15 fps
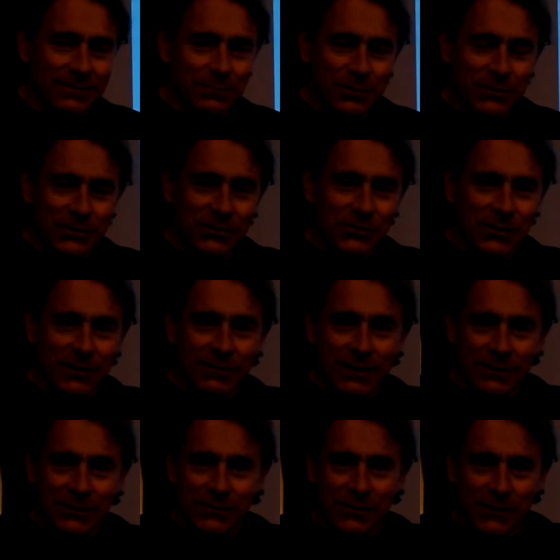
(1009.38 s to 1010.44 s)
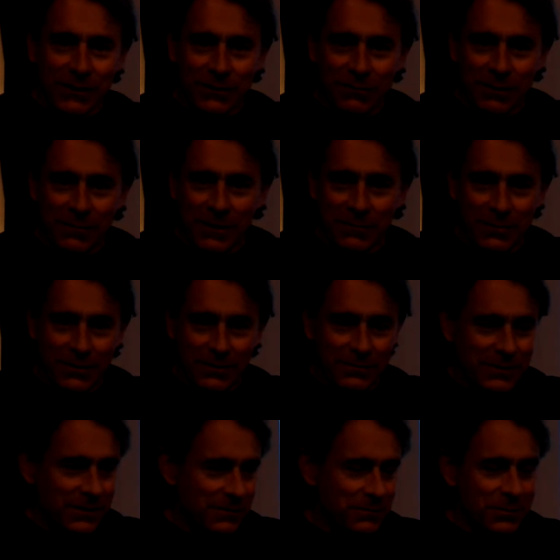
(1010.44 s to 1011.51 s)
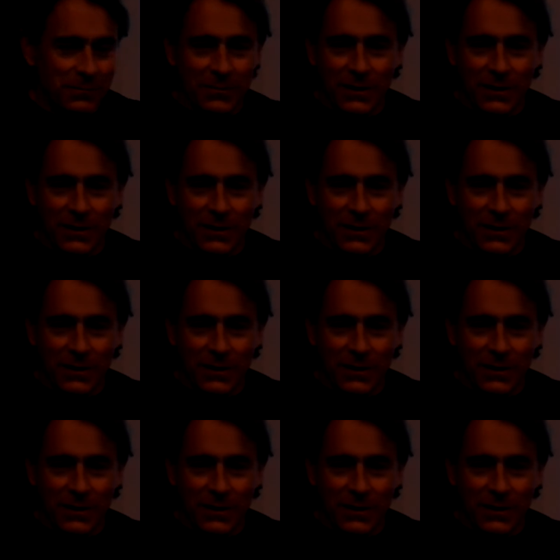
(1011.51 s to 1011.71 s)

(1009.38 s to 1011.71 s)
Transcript: puts a string around his finger to remember to put